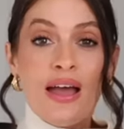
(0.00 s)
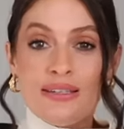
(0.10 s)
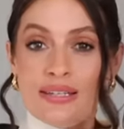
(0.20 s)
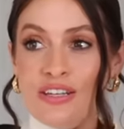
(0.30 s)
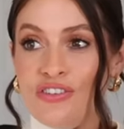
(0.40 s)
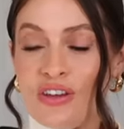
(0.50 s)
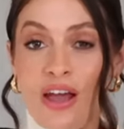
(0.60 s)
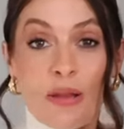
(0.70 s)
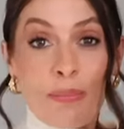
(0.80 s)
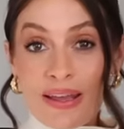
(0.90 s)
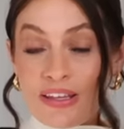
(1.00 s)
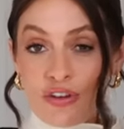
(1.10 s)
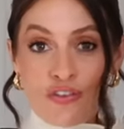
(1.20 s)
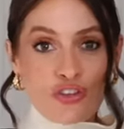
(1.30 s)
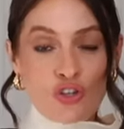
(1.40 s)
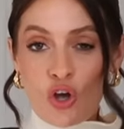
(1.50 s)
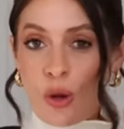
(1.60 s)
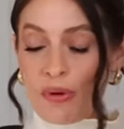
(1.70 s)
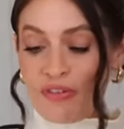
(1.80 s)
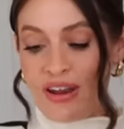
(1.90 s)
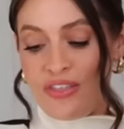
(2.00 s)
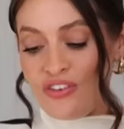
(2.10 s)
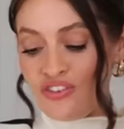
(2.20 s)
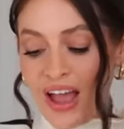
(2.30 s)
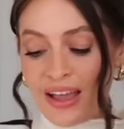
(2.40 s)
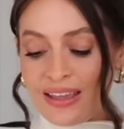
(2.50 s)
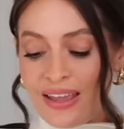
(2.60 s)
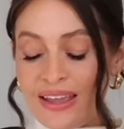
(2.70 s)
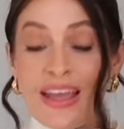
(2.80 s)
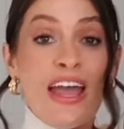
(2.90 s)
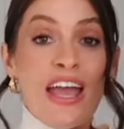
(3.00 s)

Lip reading: a t-shirt and a blazer over the top, or a leather jacket.